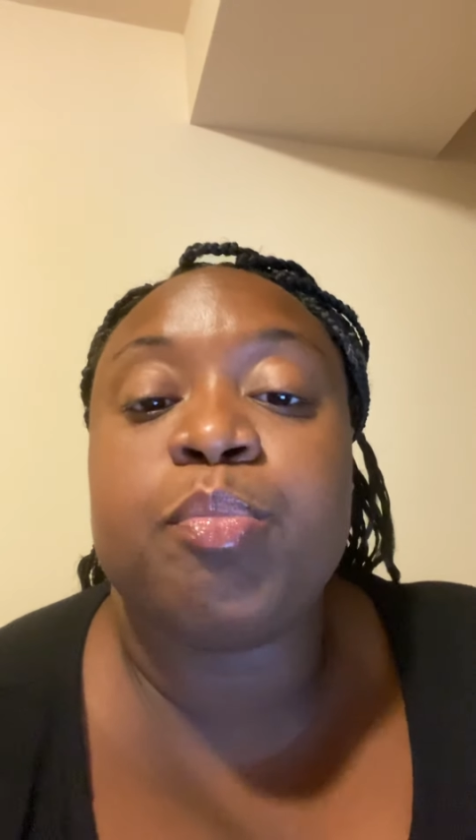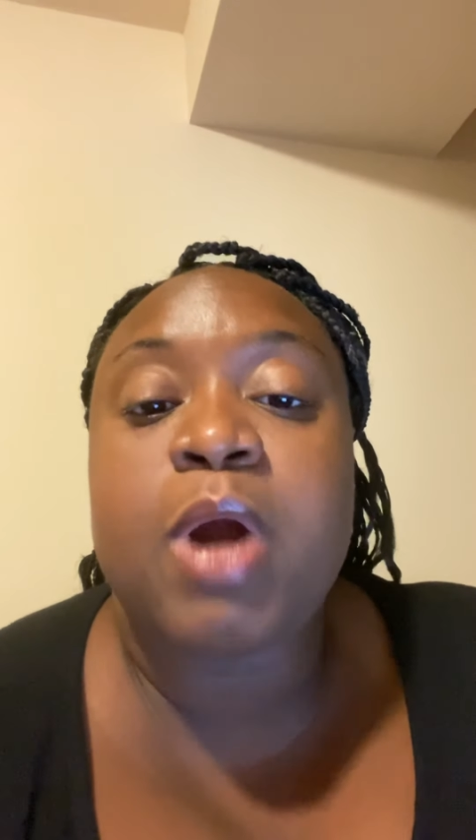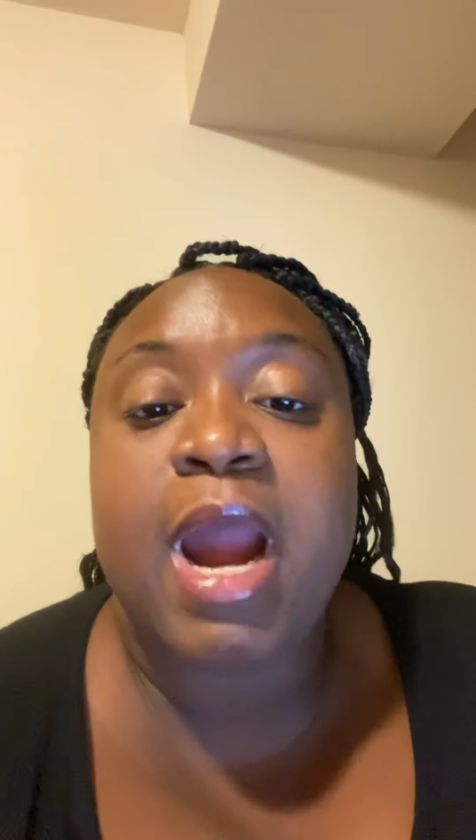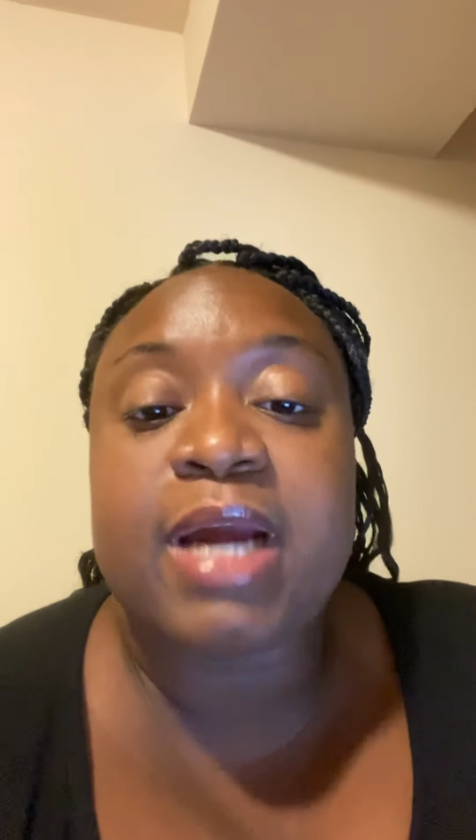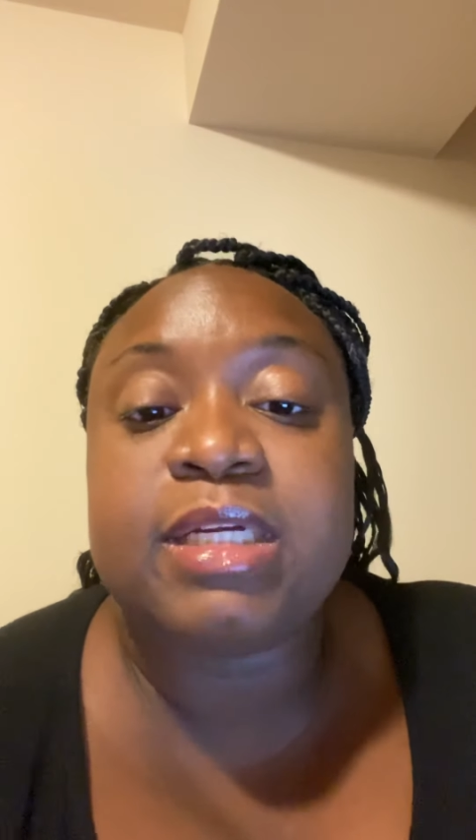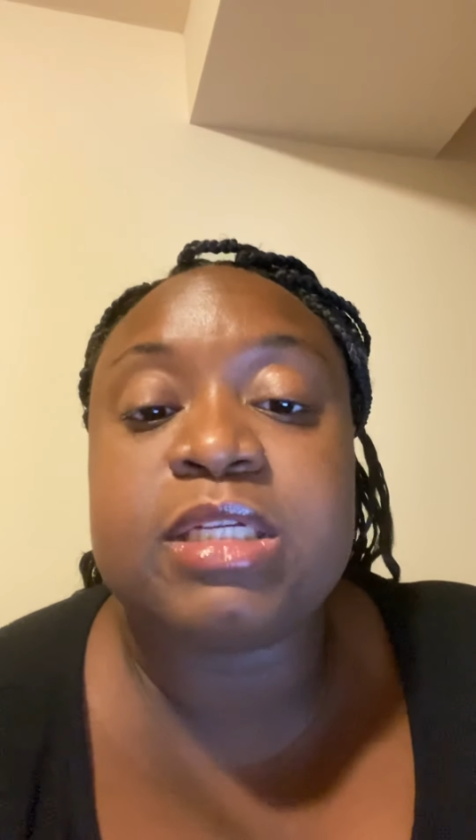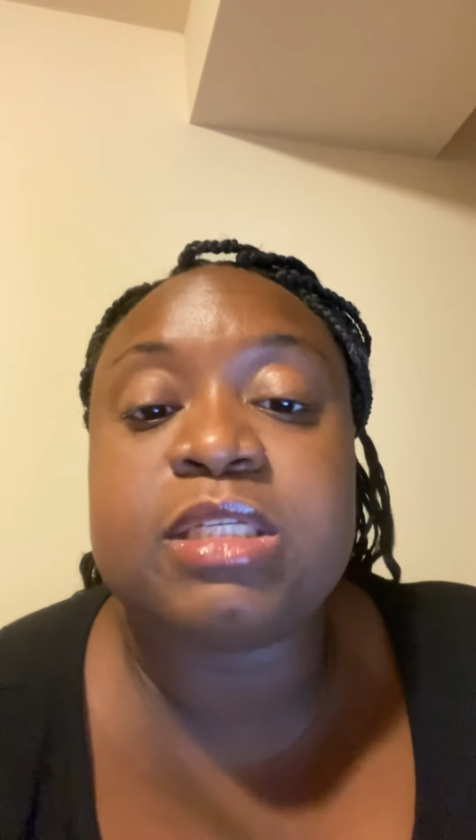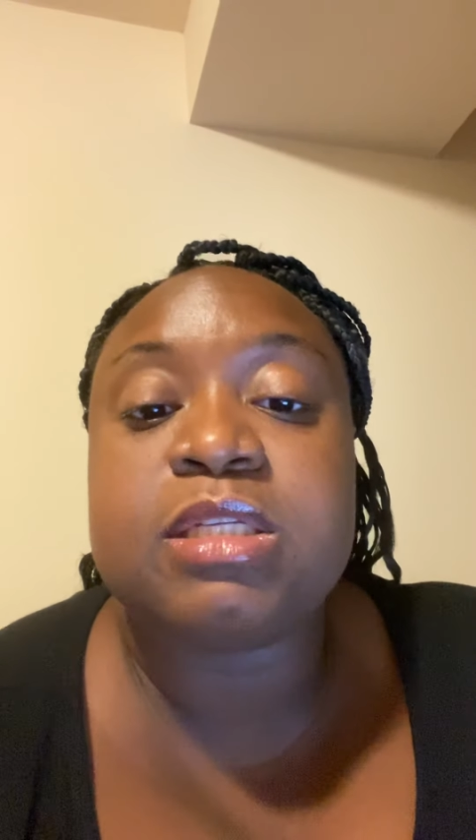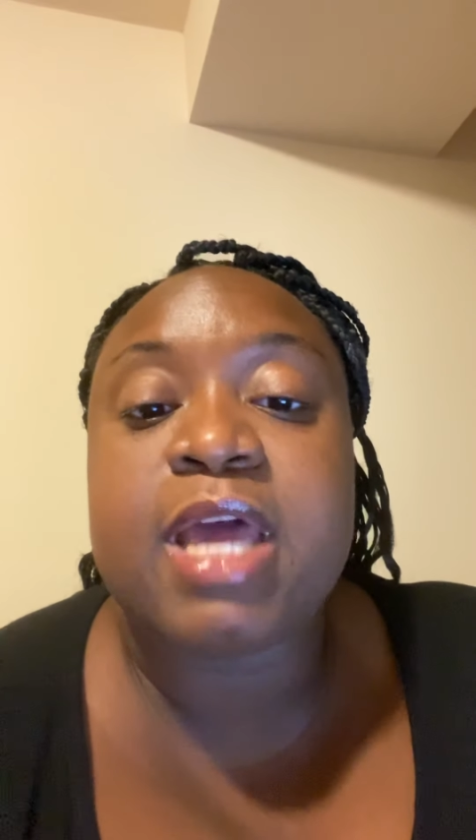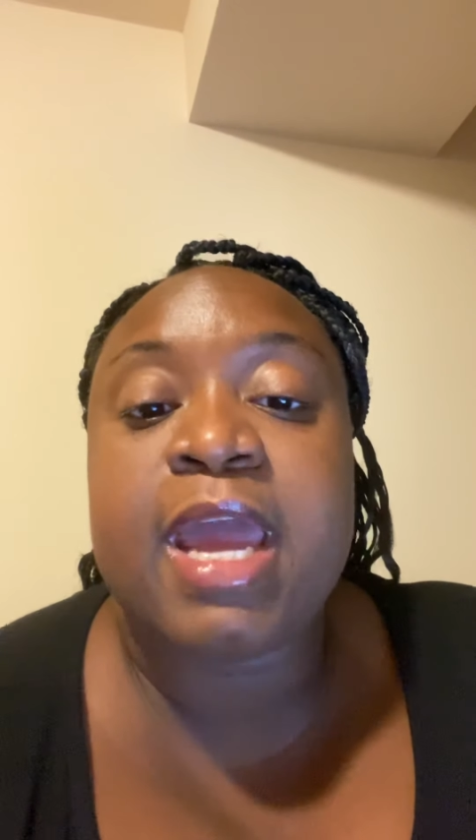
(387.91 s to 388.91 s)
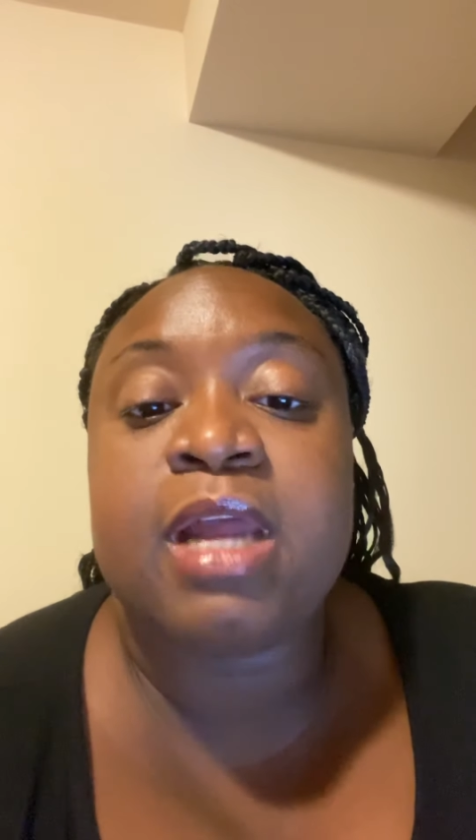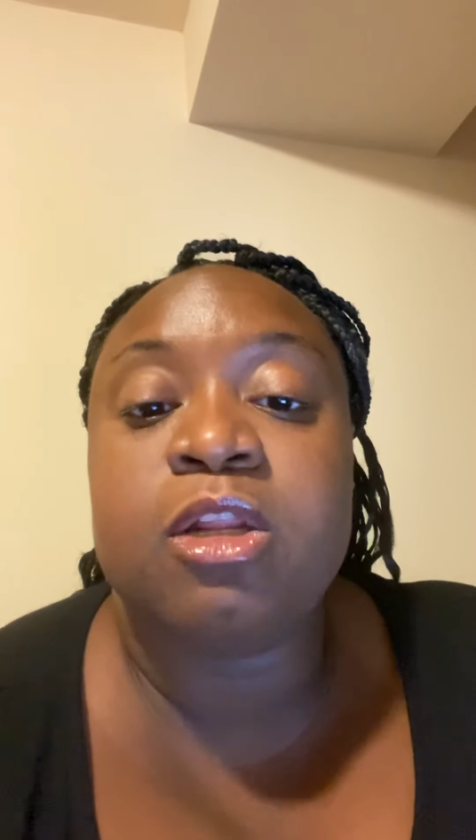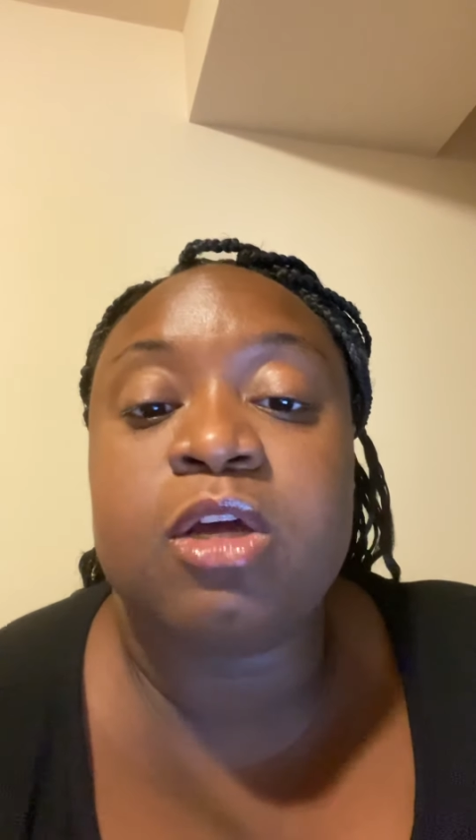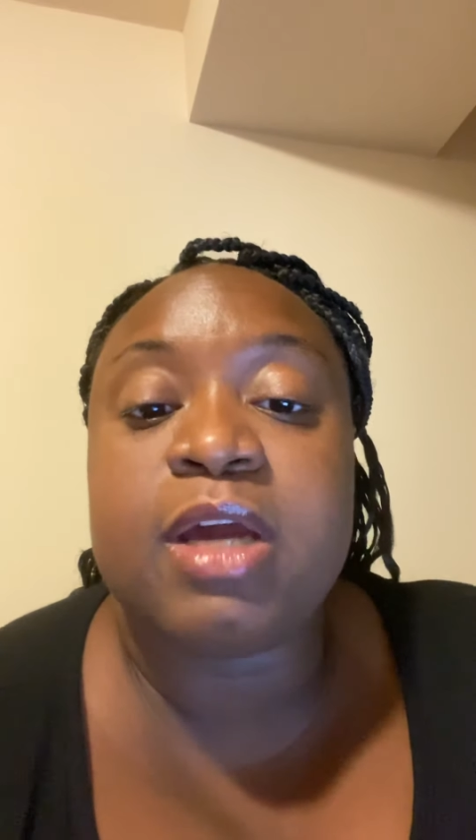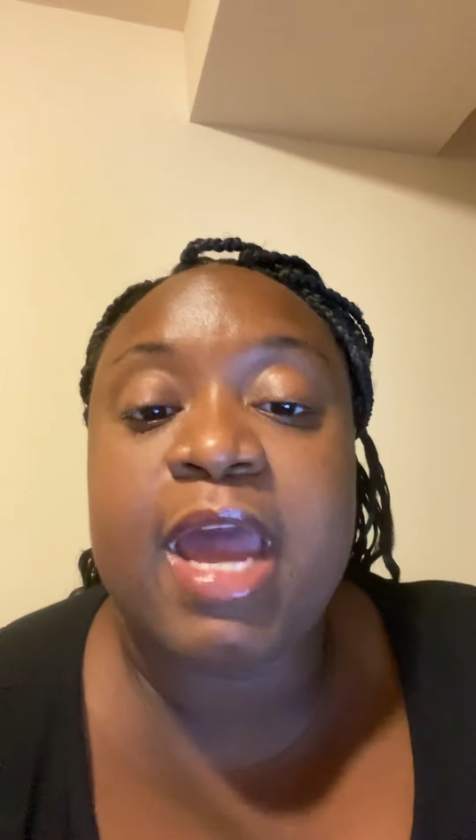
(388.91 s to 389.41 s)
practice
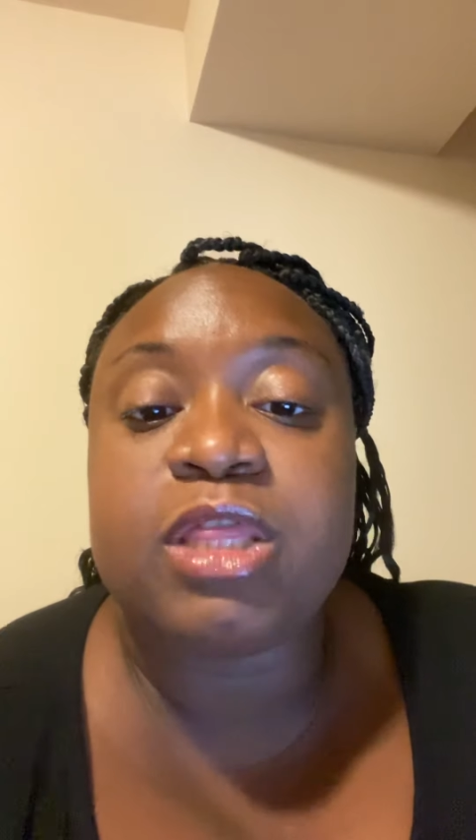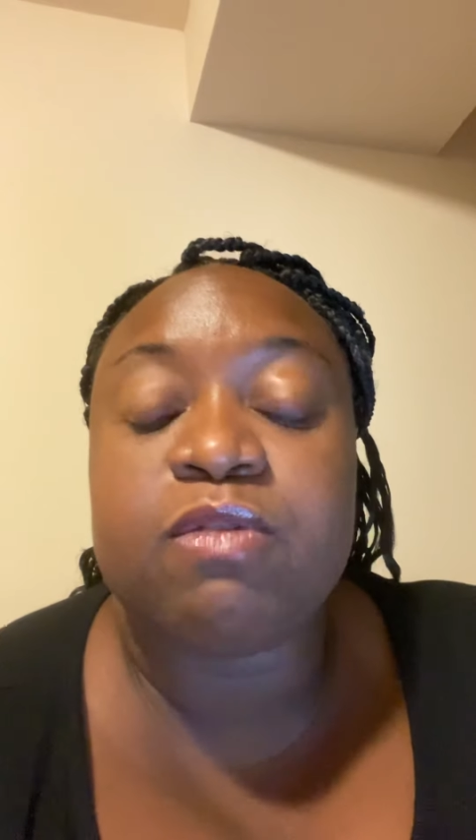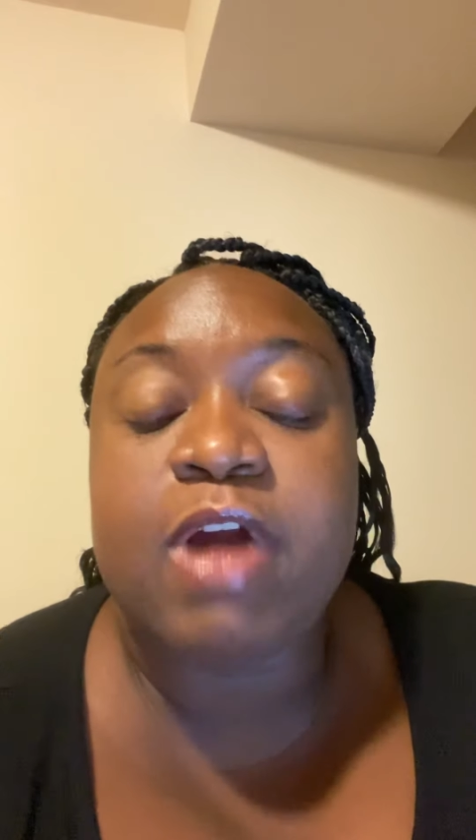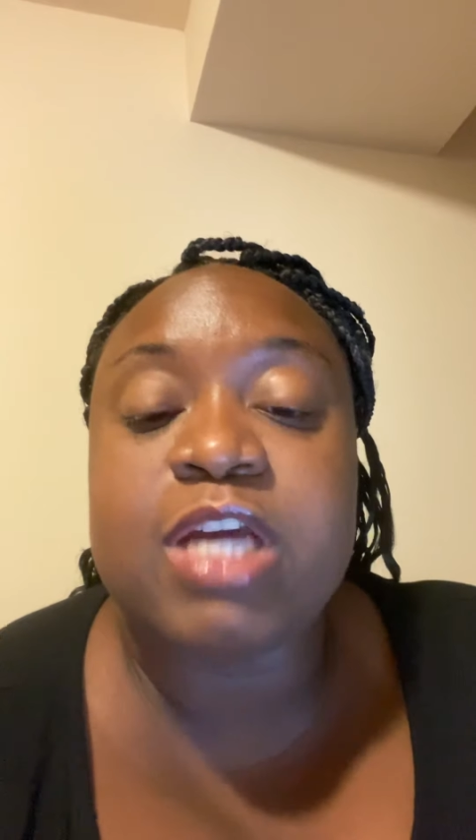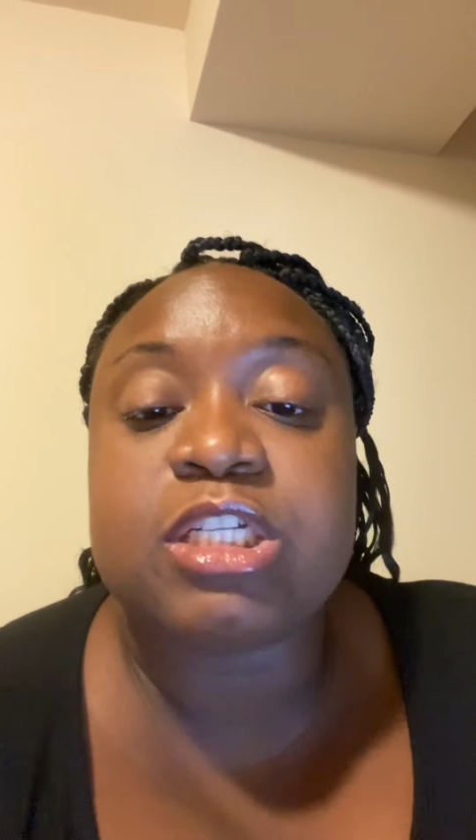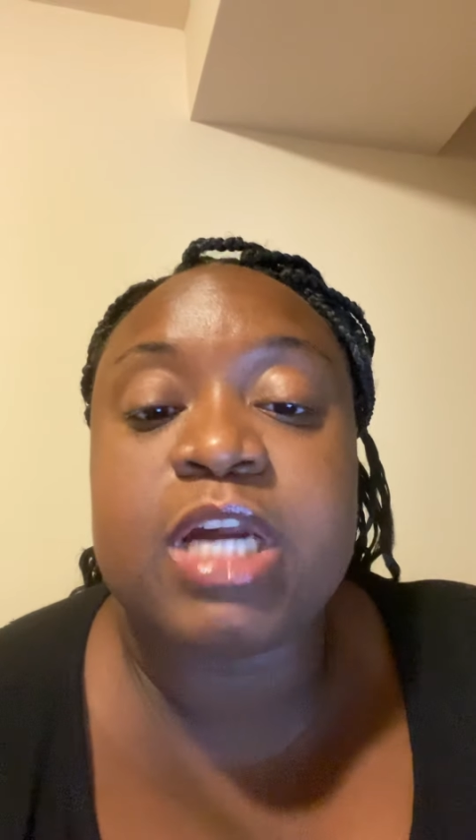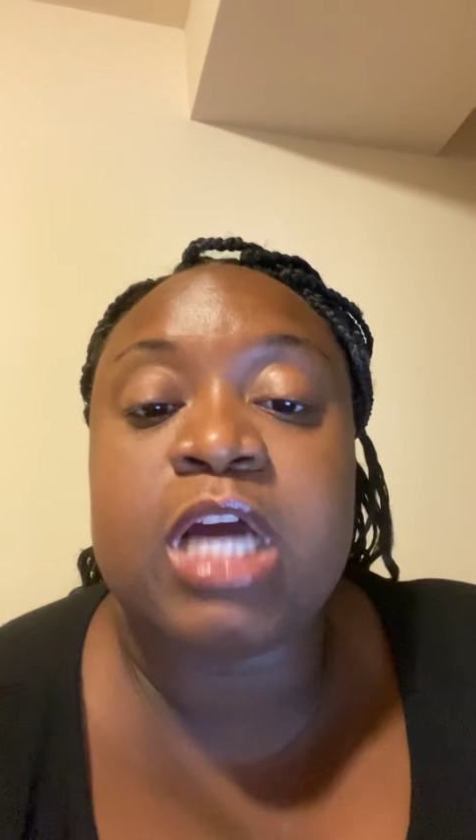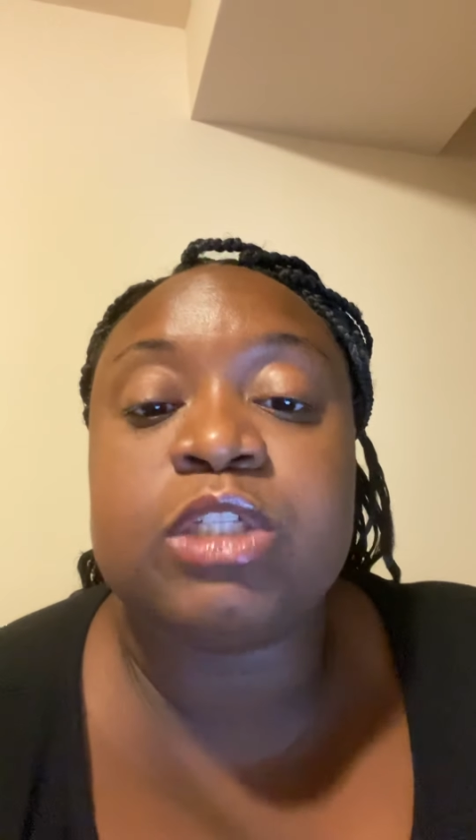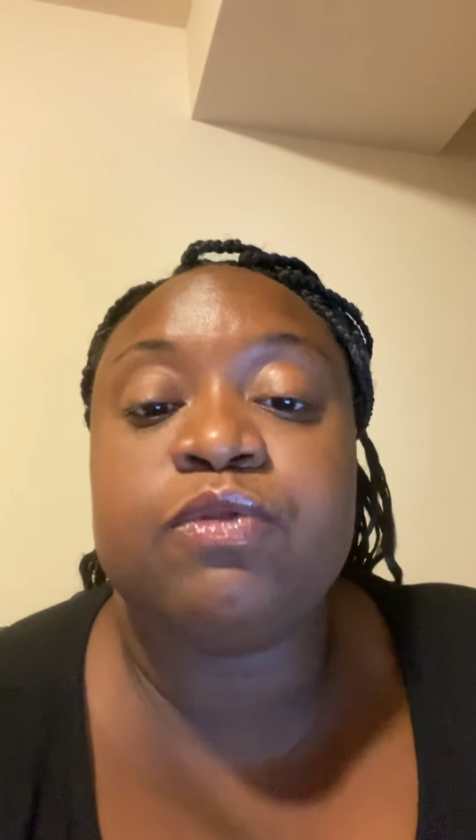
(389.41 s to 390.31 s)
and look at the rationales